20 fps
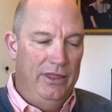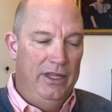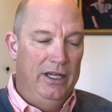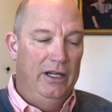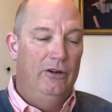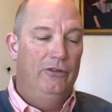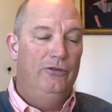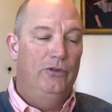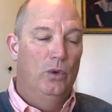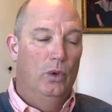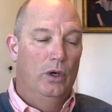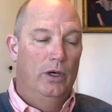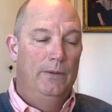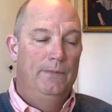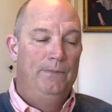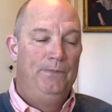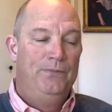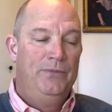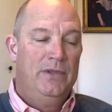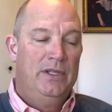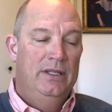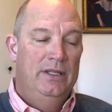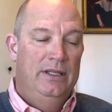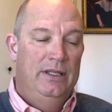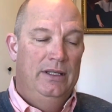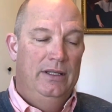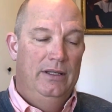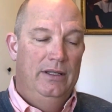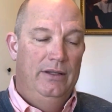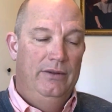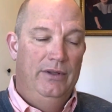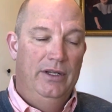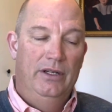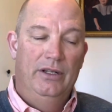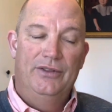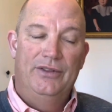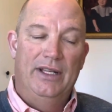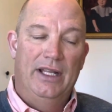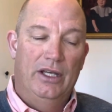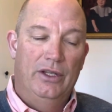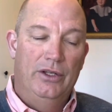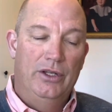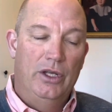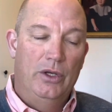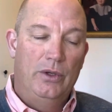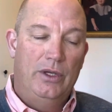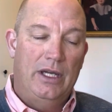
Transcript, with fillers: Therefore, there is now no